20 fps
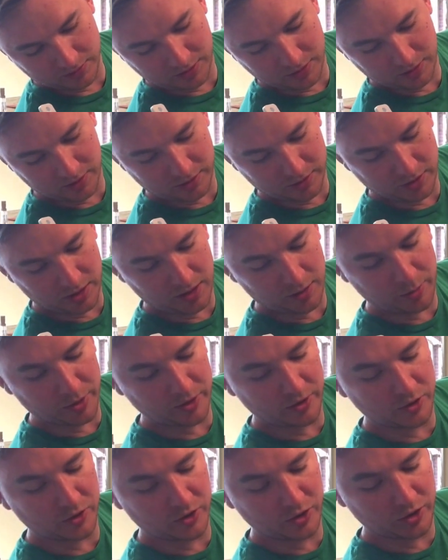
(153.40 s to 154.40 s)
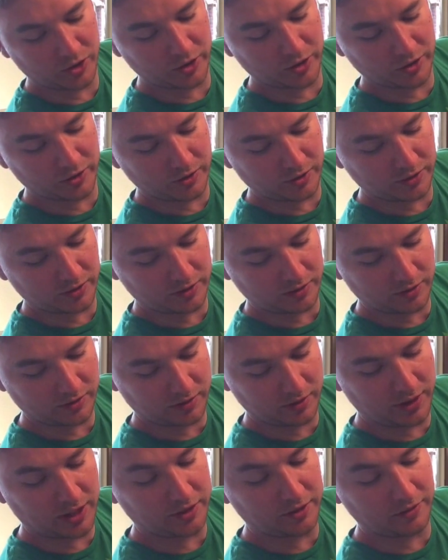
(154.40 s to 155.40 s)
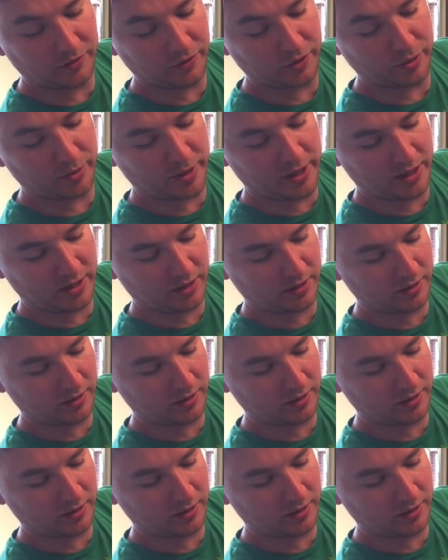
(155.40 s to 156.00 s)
So there's a bunch of sugars yet to ferment.